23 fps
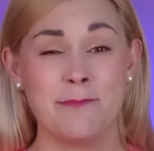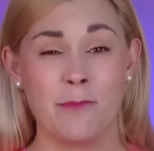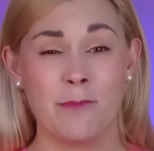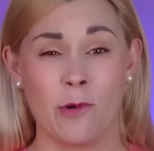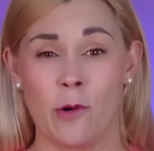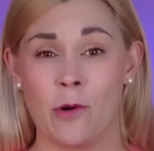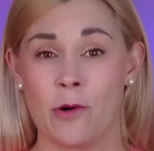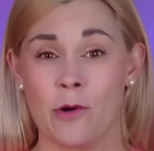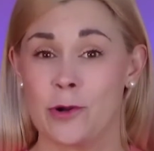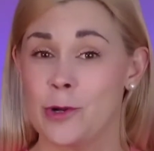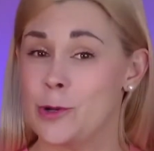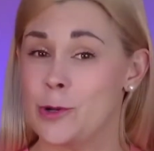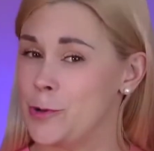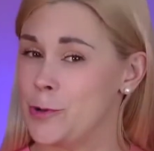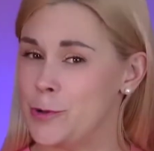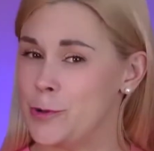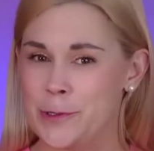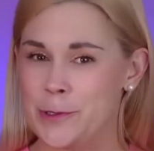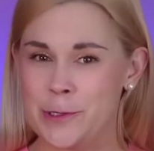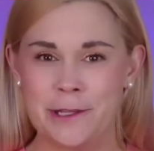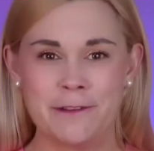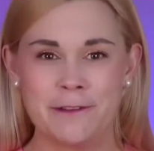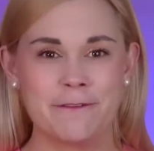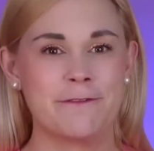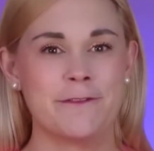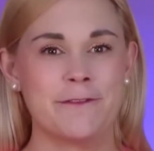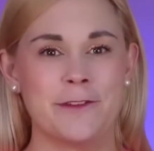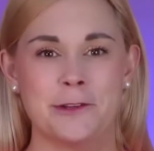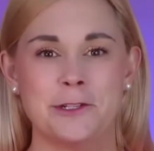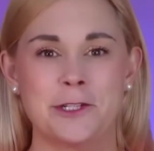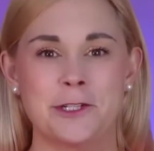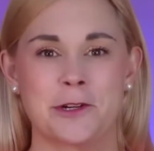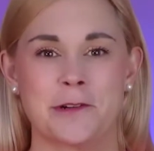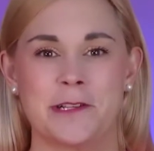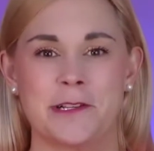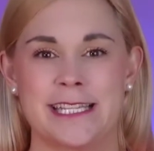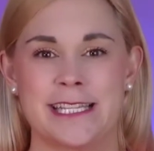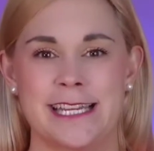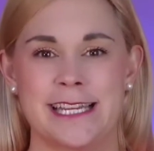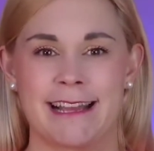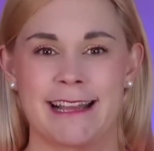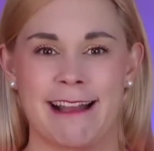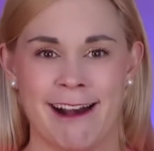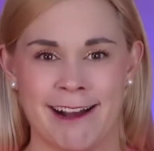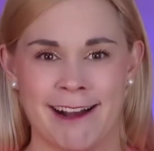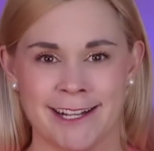more cool
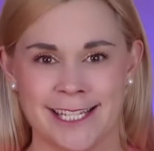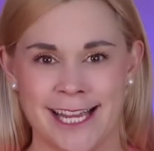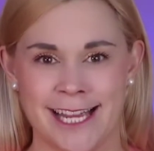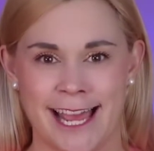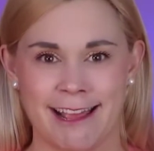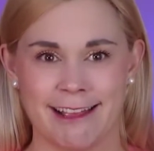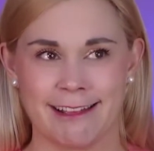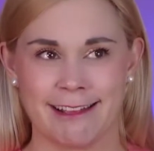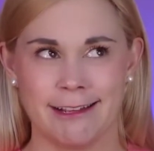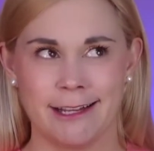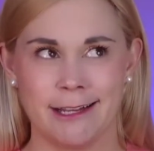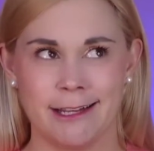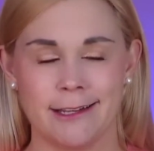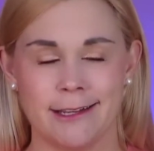futuristic car tech